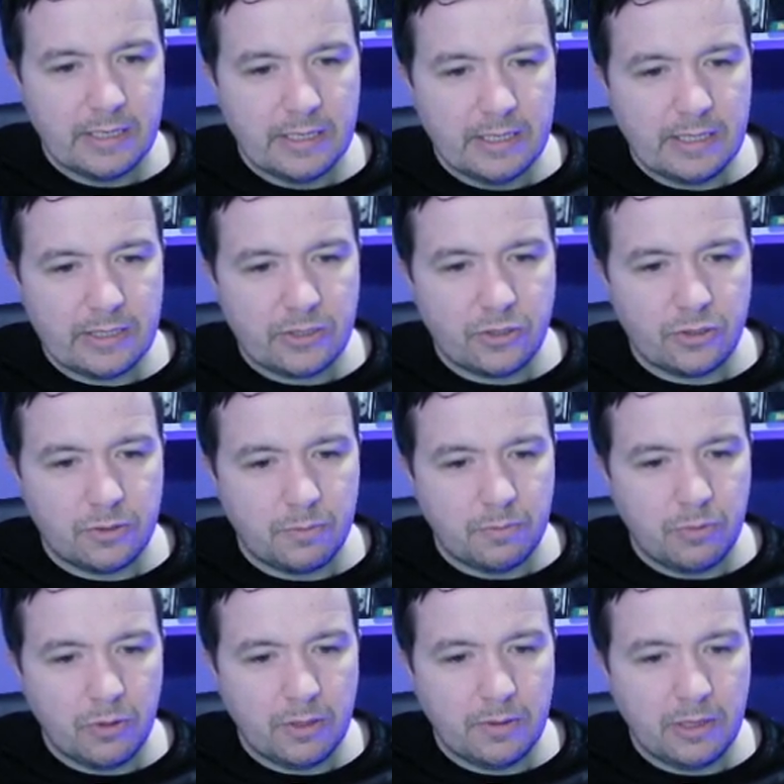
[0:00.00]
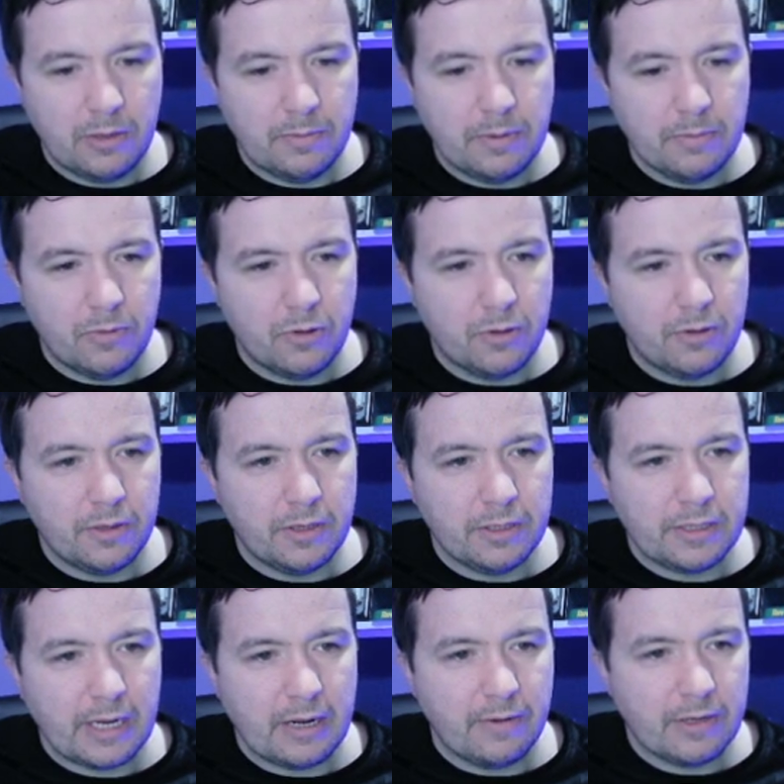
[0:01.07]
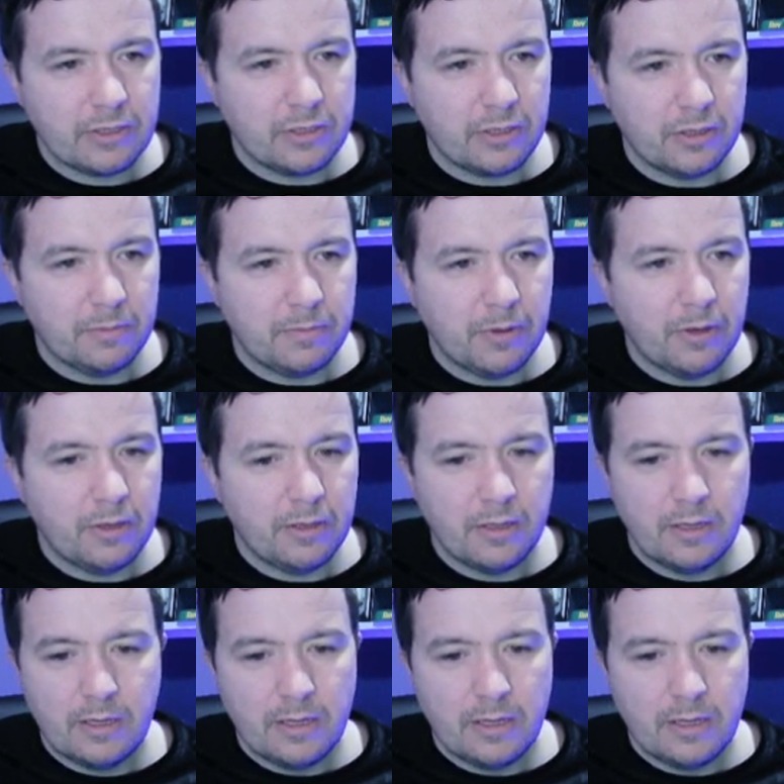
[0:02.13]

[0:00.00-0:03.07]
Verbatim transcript: Let's just put a little bit more uh, direction on the ball.